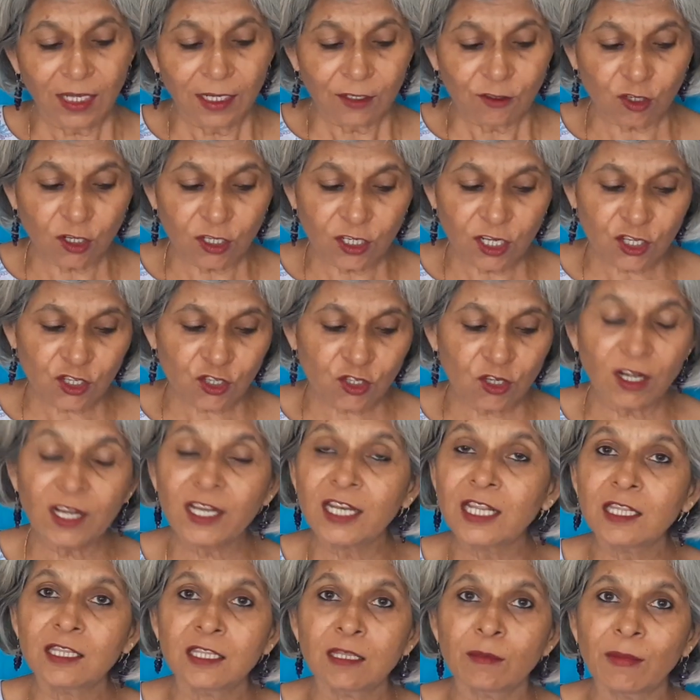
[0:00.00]

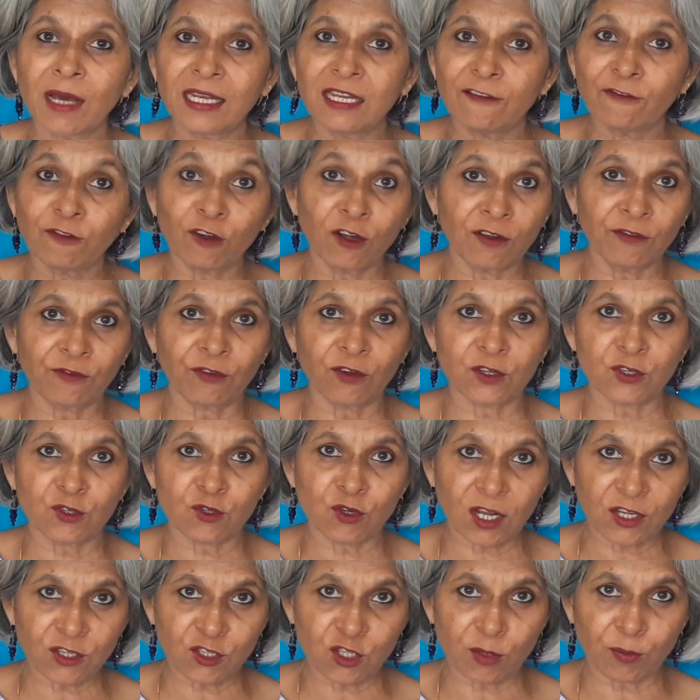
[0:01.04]
Traditionally, the money for
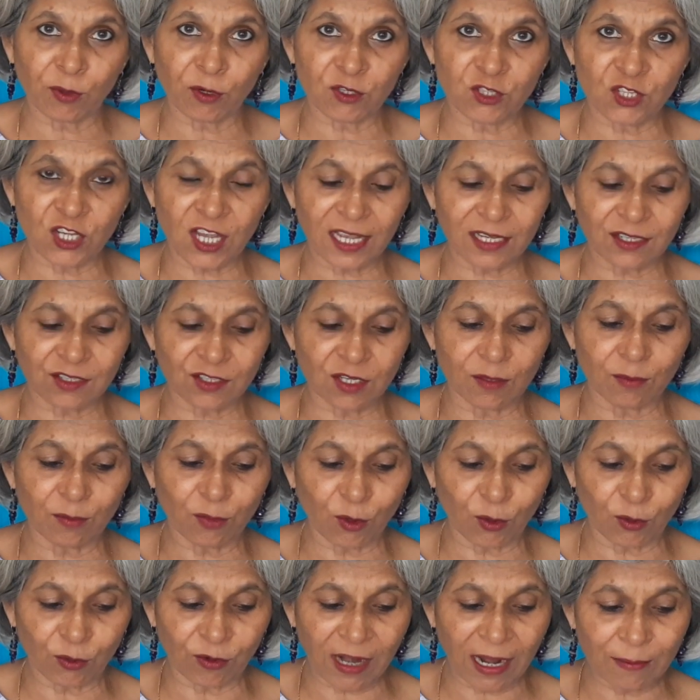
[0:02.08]
infrastructure projects and
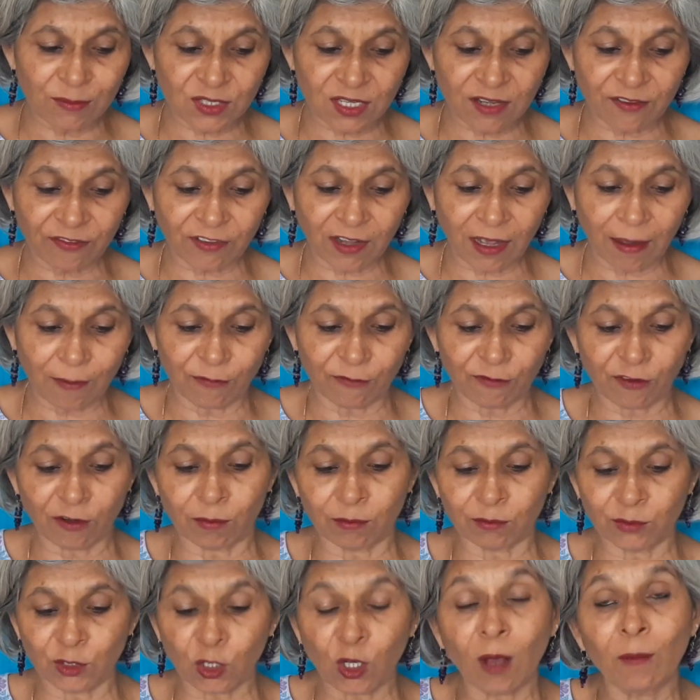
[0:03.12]
programs have come
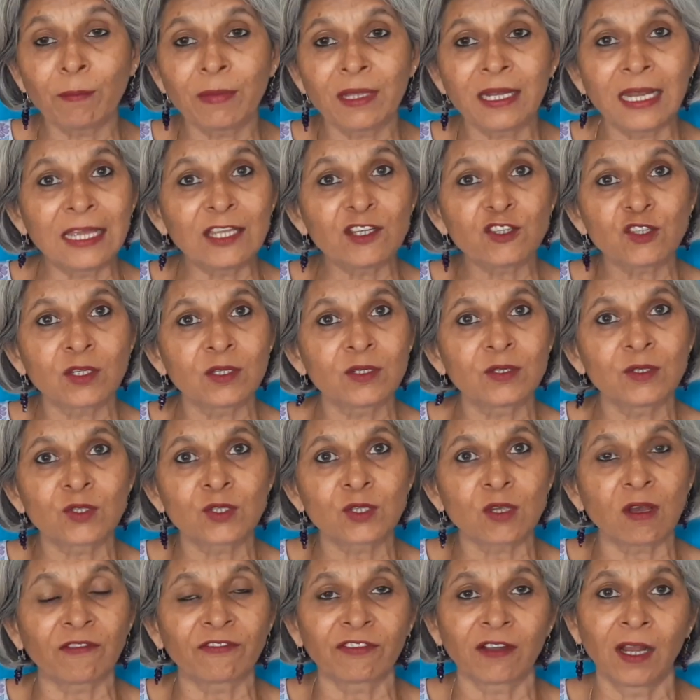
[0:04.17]
from the combinations
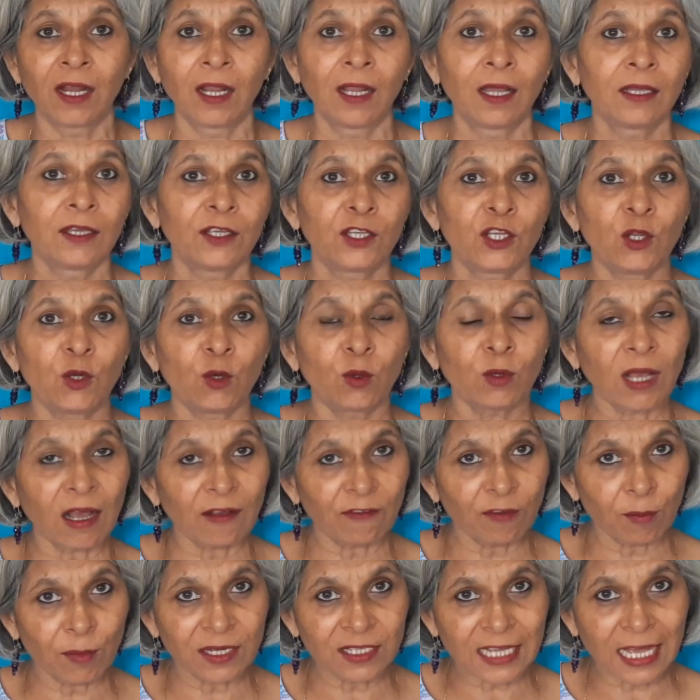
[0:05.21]
of
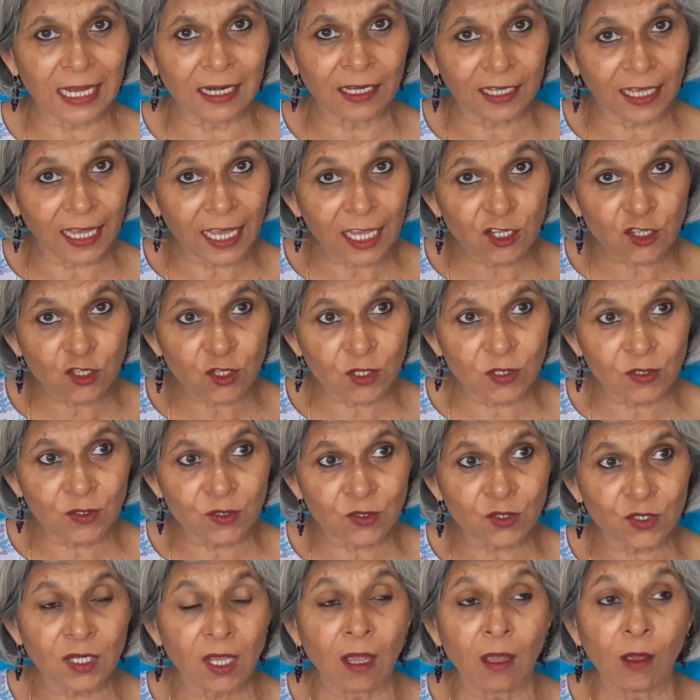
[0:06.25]
government
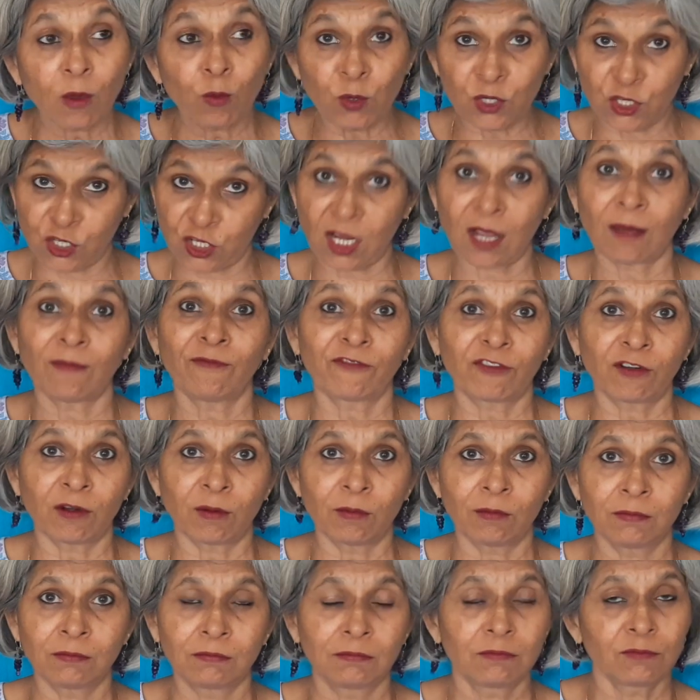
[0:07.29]
allocations, which come
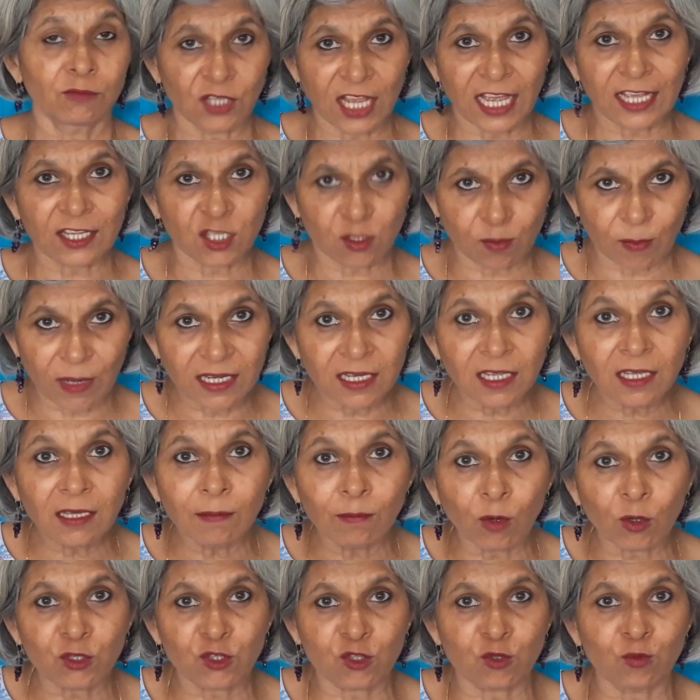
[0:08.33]
from tax money,
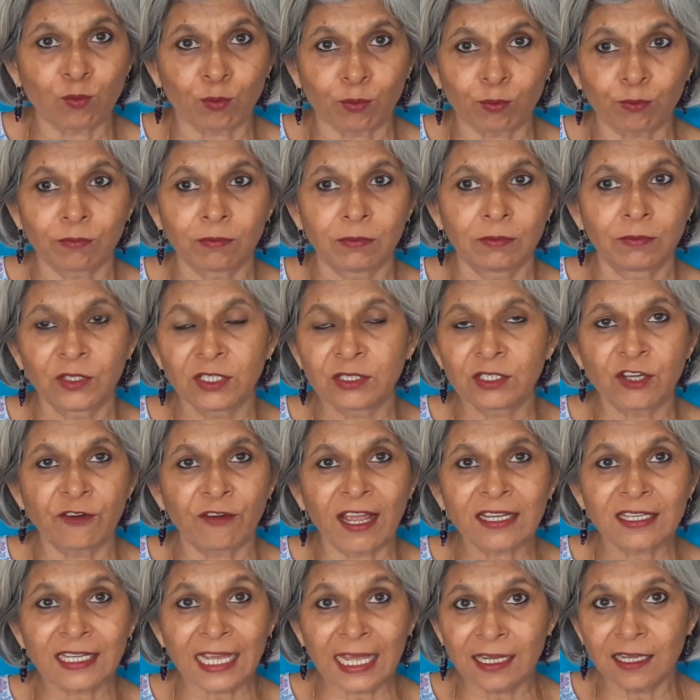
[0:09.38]
most
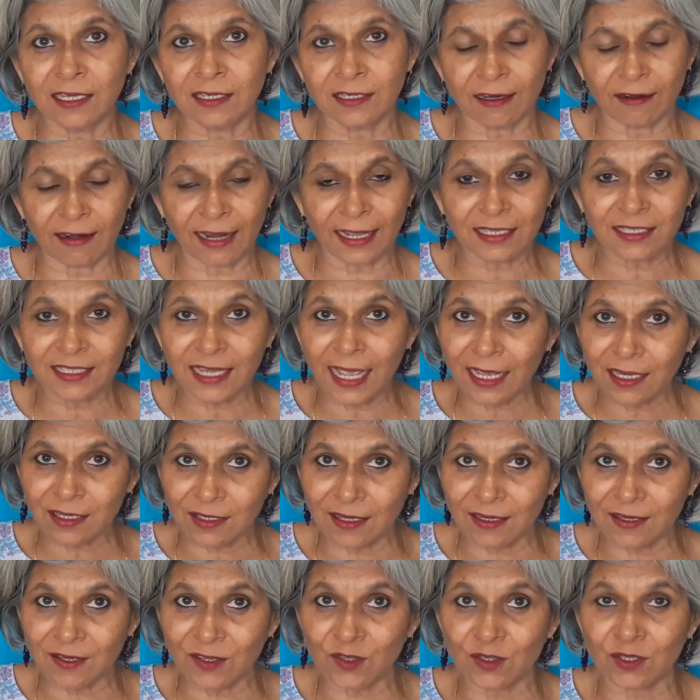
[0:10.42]
direct and indirect
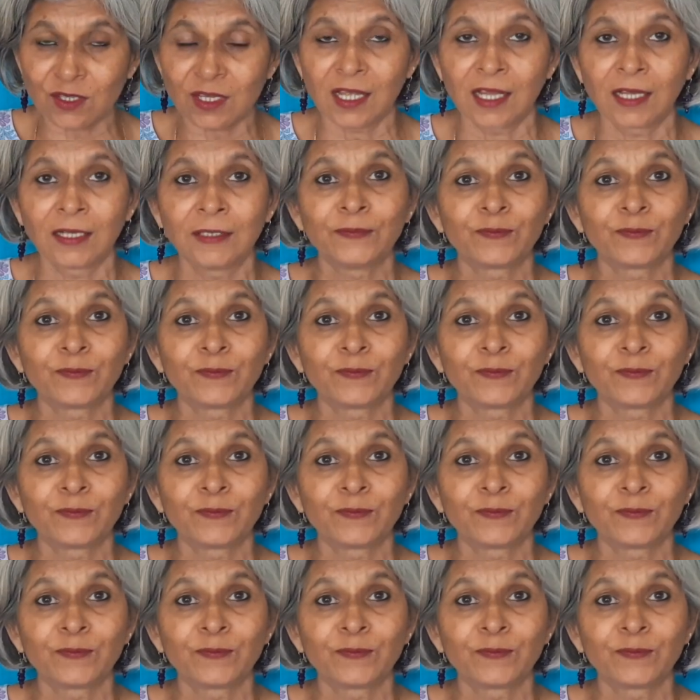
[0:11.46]
taxes,